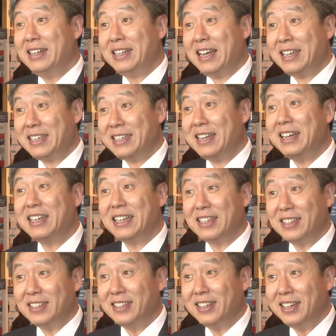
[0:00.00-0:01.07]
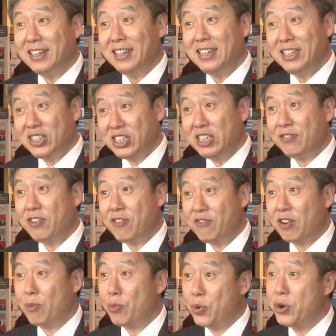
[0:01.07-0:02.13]
Test taking is different
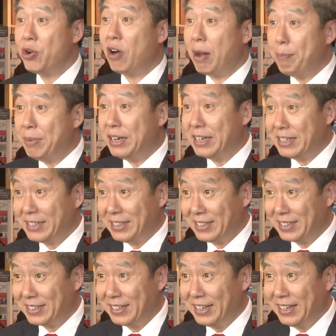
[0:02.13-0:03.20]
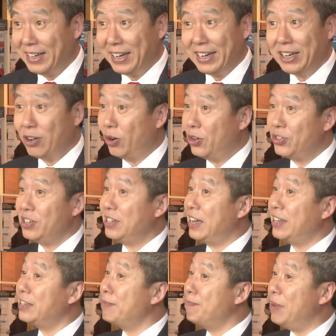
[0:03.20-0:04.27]
from real abilities. And also it
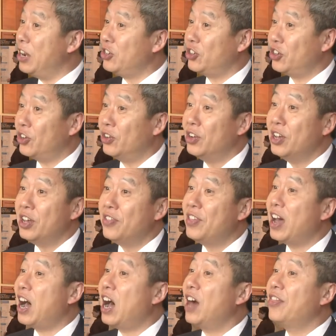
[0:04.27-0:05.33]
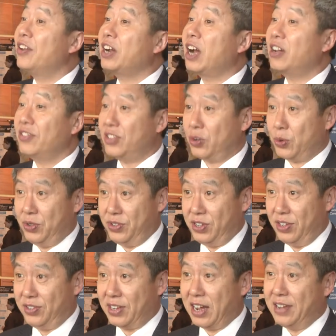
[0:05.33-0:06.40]
doesn't measure the other
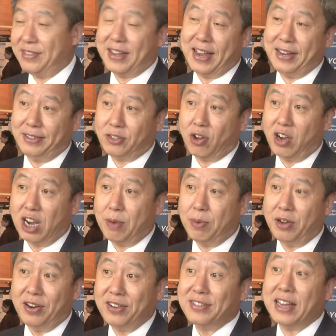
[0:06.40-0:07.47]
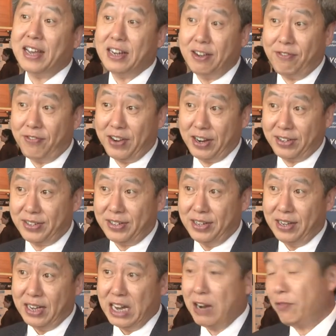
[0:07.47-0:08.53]
consequences as I talk about the side effects.
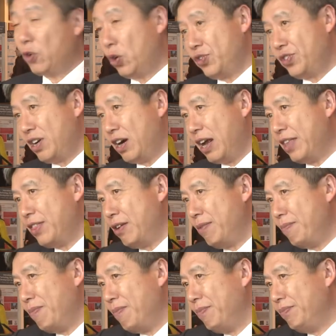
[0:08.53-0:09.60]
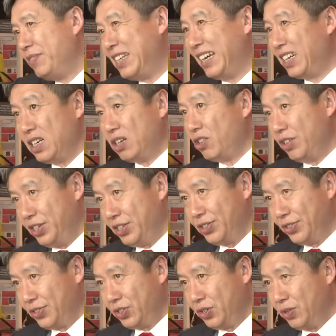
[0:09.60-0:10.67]
And of course there are other technical
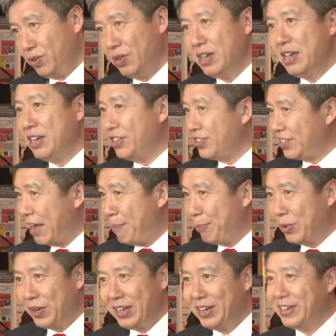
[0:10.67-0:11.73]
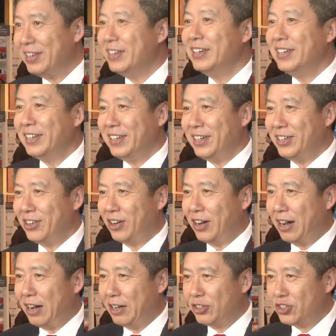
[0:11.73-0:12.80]
issues too. Sampling, you
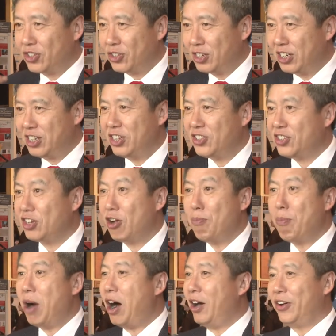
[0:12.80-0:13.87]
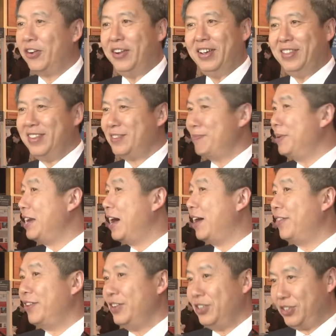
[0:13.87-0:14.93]
know, statistical modeling, there's many
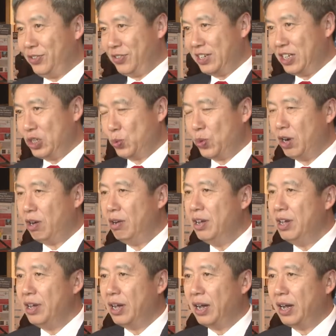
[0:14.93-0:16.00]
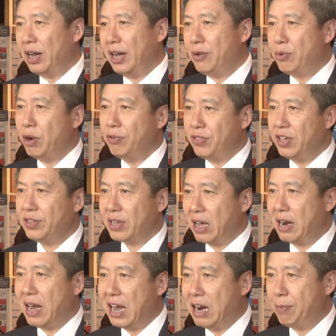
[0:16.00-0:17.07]
other issues as well. I wrote a
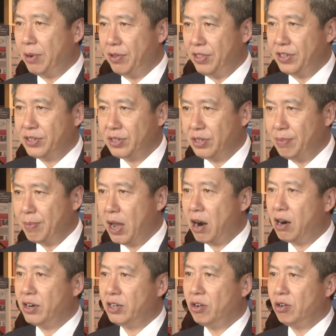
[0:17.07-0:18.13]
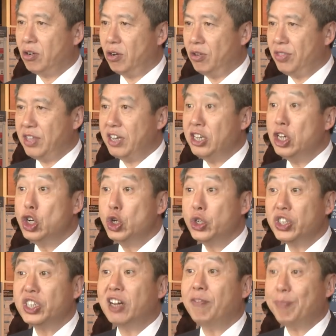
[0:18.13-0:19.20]
lot about this in my article called The
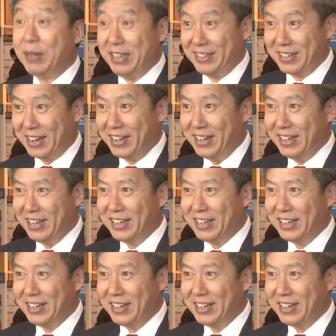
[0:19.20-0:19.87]
Illusion of PISA.